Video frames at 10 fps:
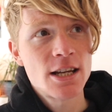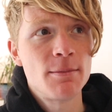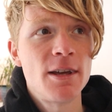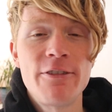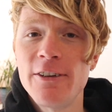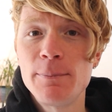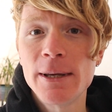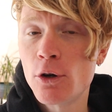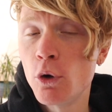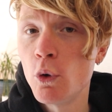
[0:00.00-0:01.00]
him if he'd
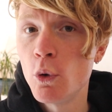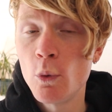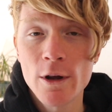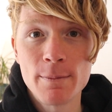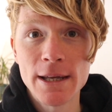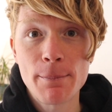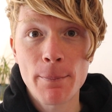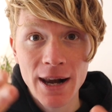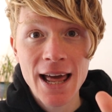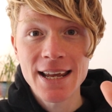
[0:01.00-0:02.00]
be cool with
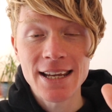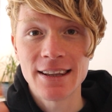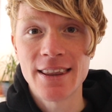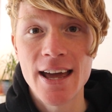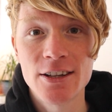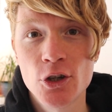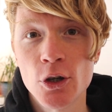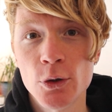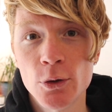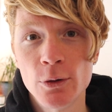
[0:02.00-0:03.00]
me playing there
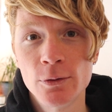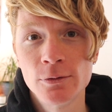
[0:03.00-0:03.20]
too. He